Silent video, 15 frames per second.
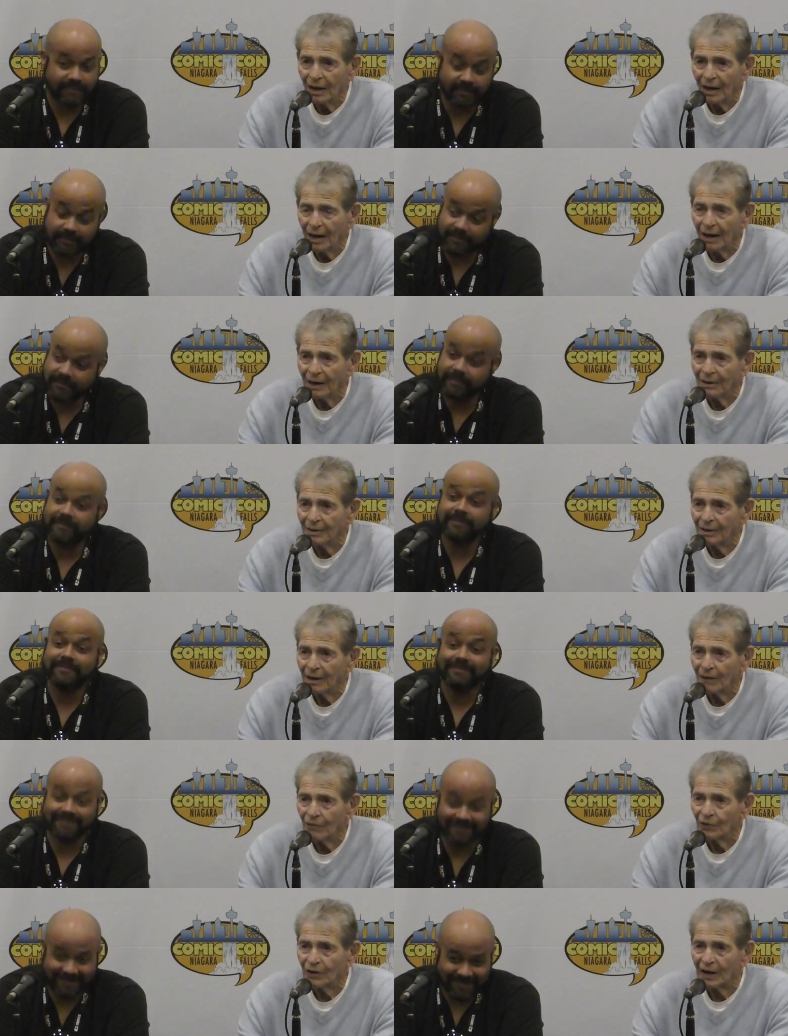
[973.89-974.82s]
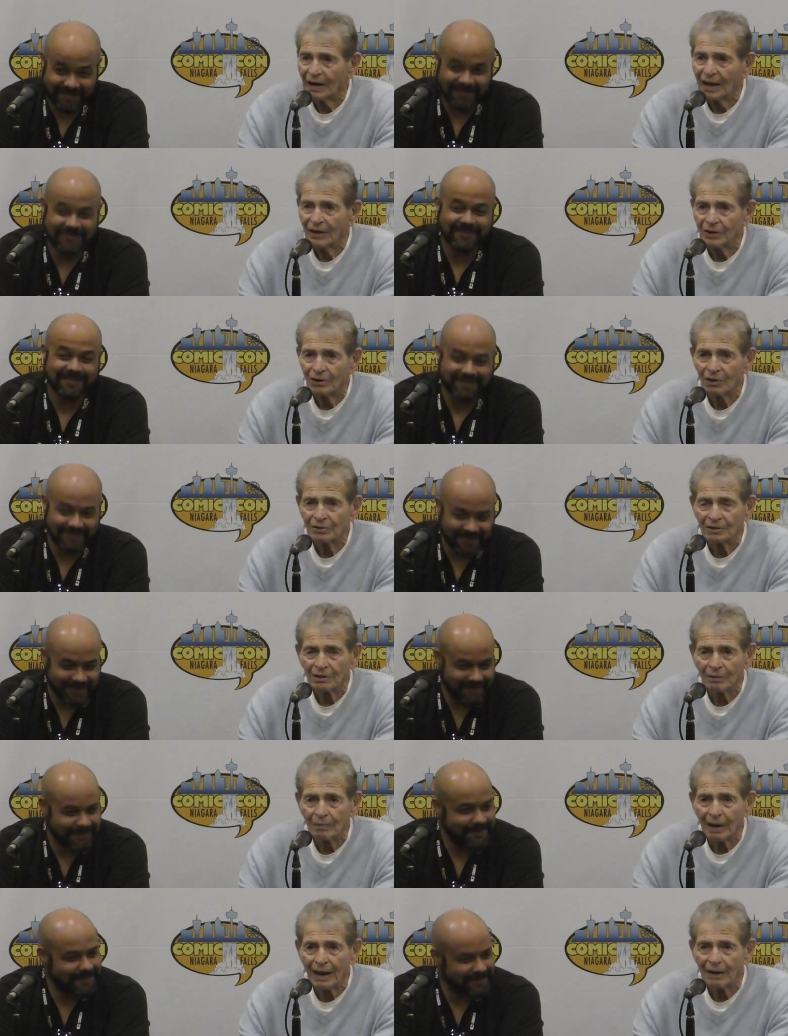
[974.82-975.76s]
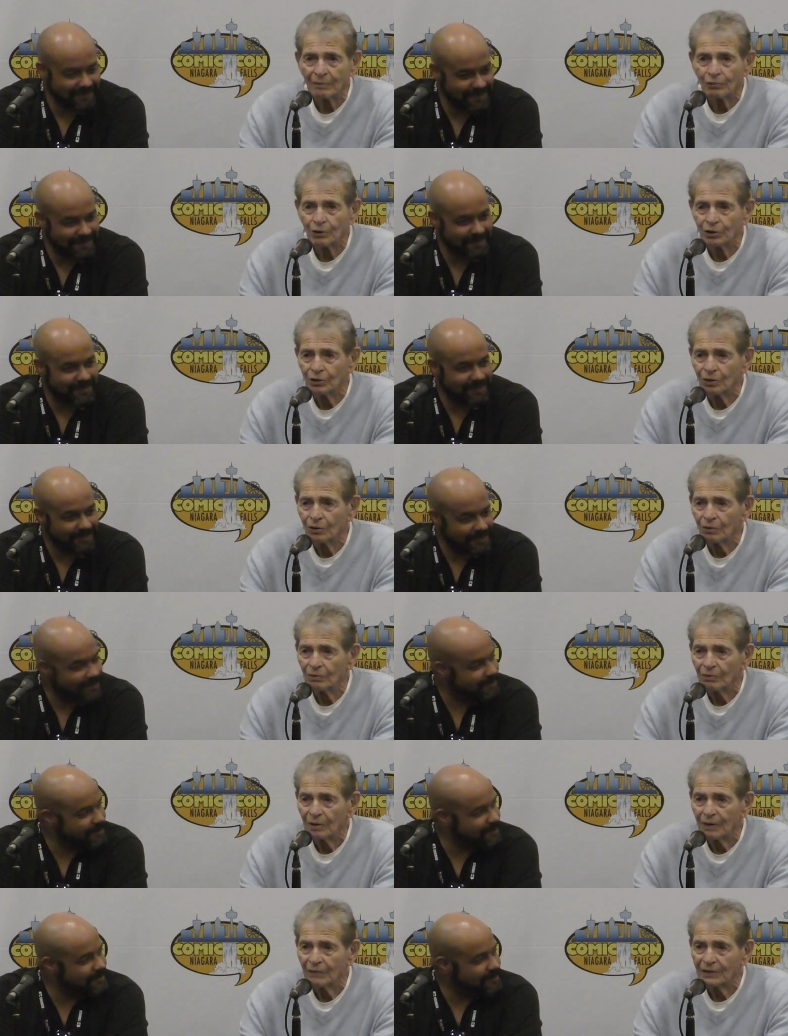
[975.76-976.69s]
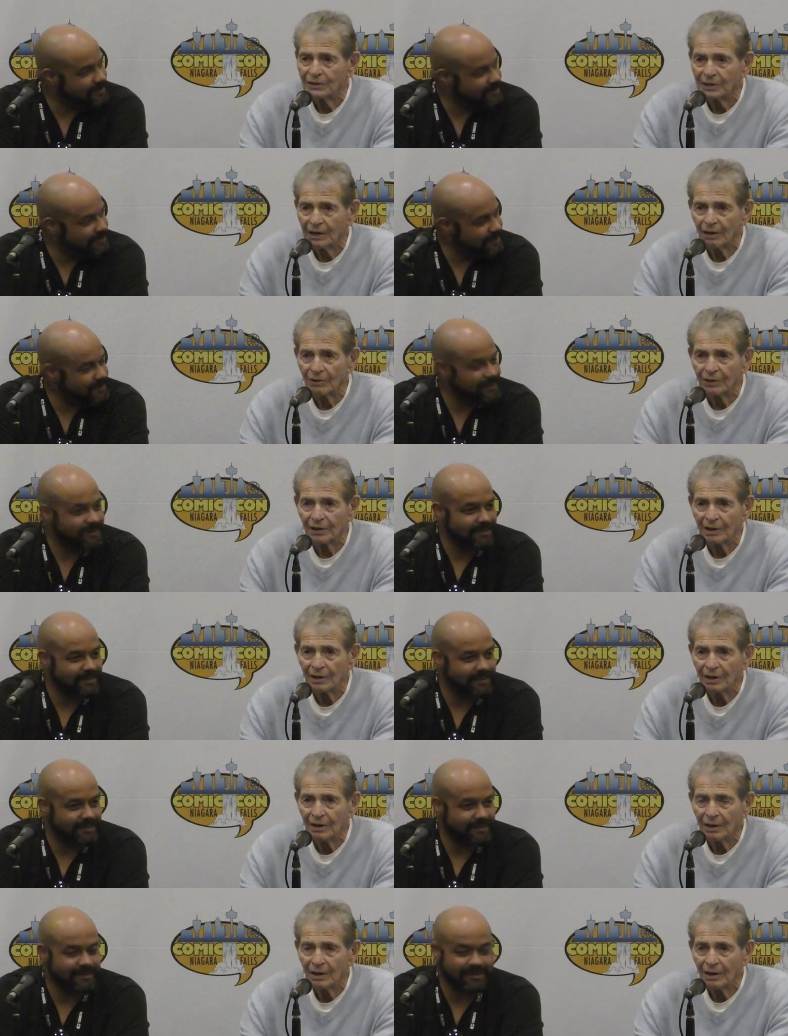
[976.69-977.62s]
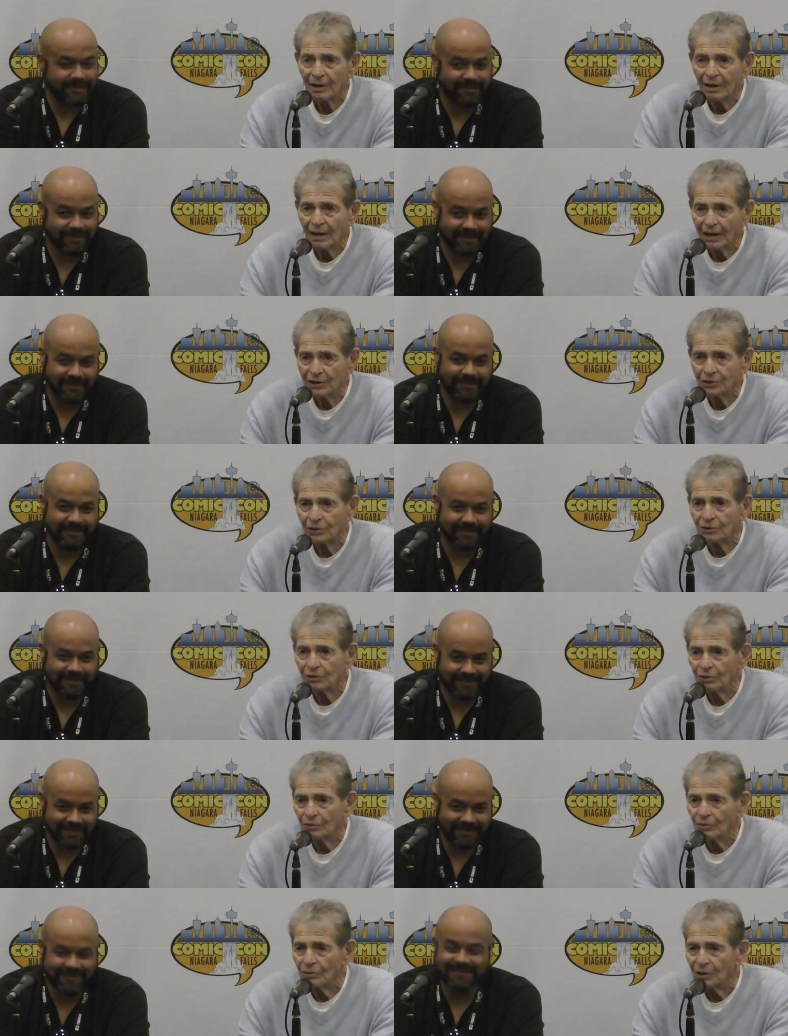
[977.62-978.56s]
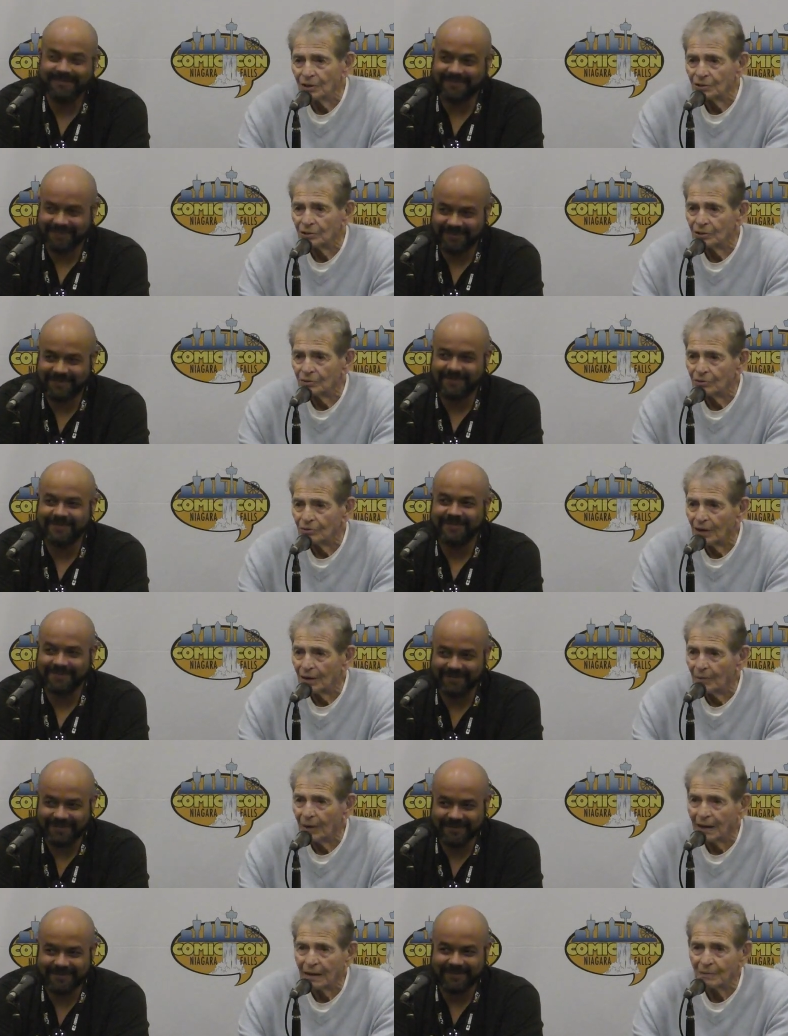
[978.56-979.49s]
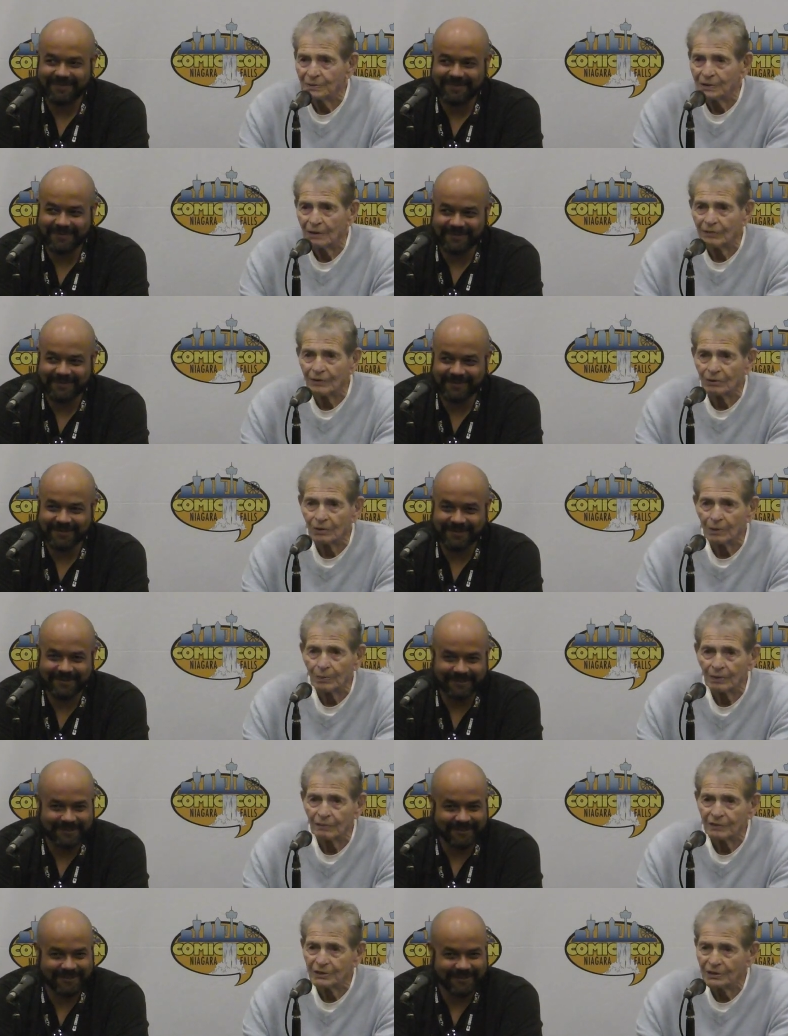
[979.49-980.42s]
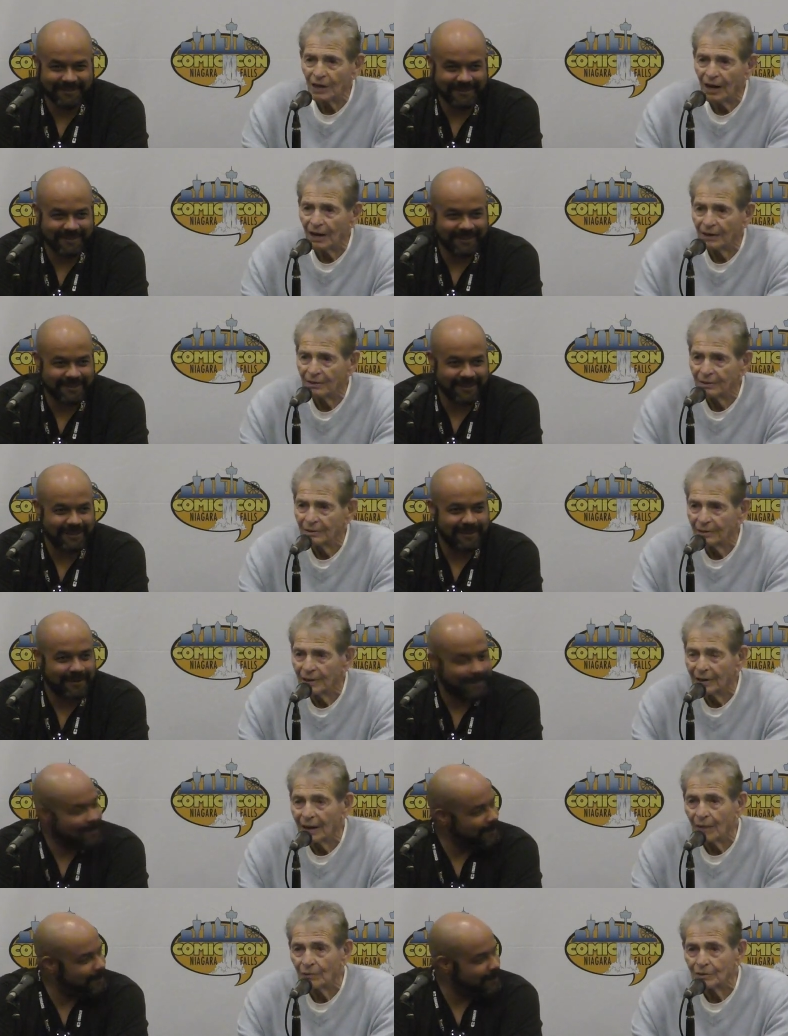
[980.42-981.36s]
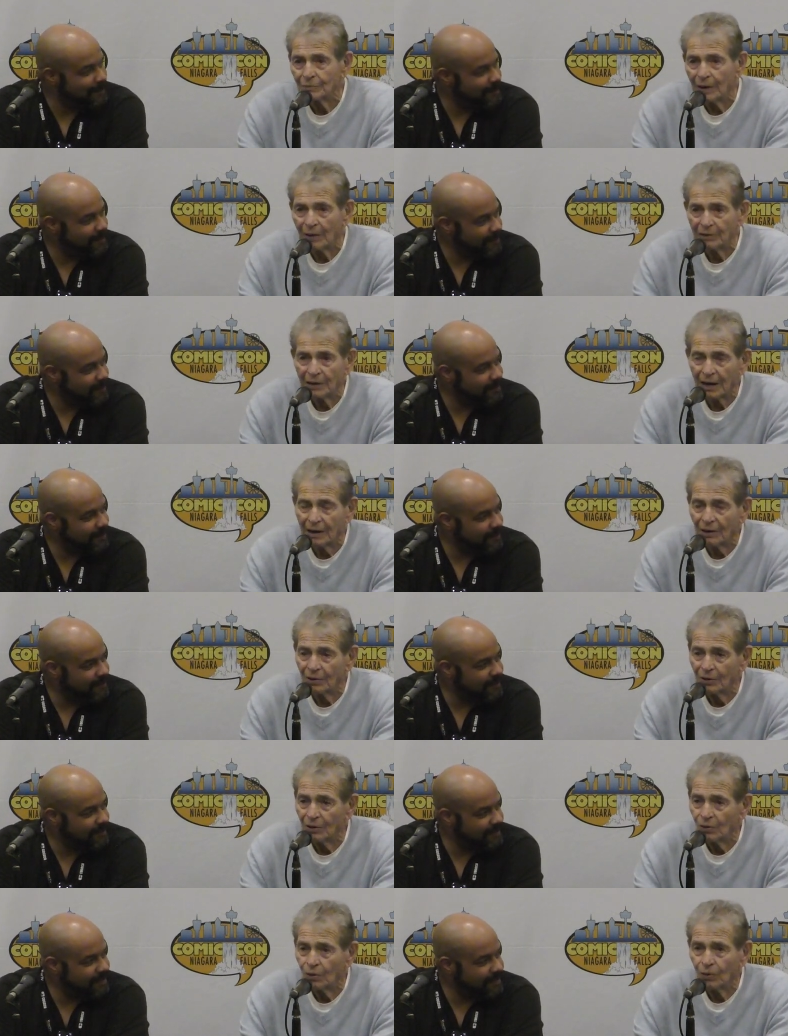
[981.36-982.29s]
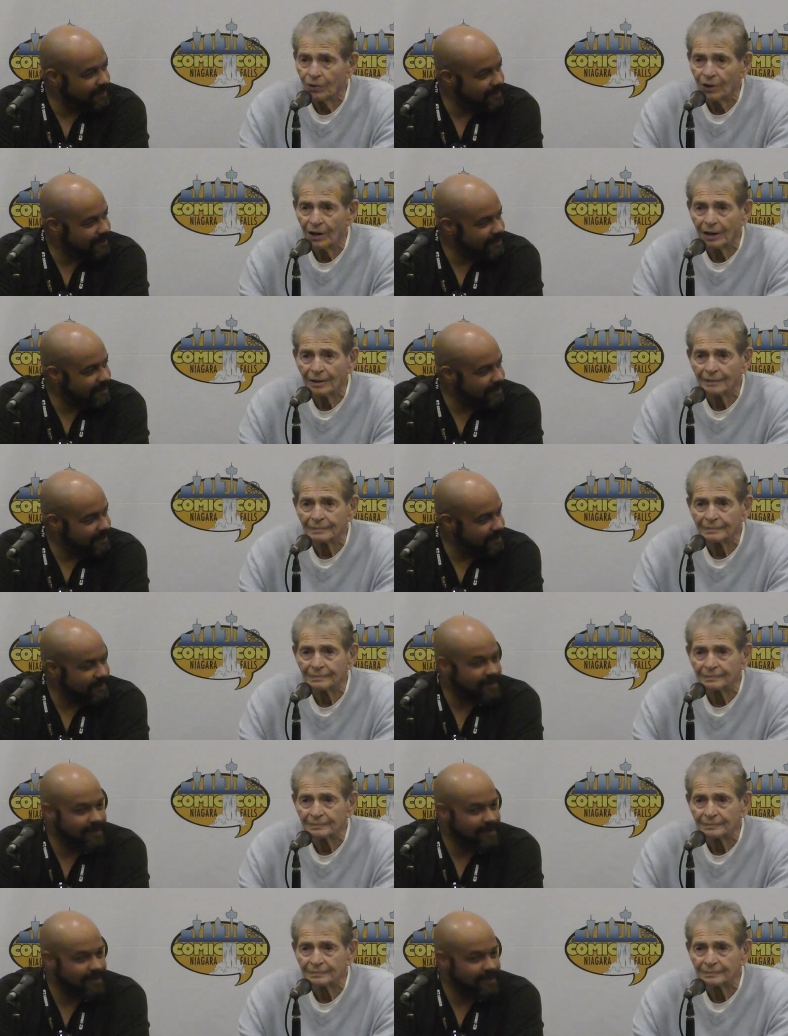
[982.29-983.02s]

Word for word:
Speaker 1: And everything I thought that a man would do if he's healthy, he should do. He shouldn't try to make himself a cripple if he's not. And that was my take on the whole thing.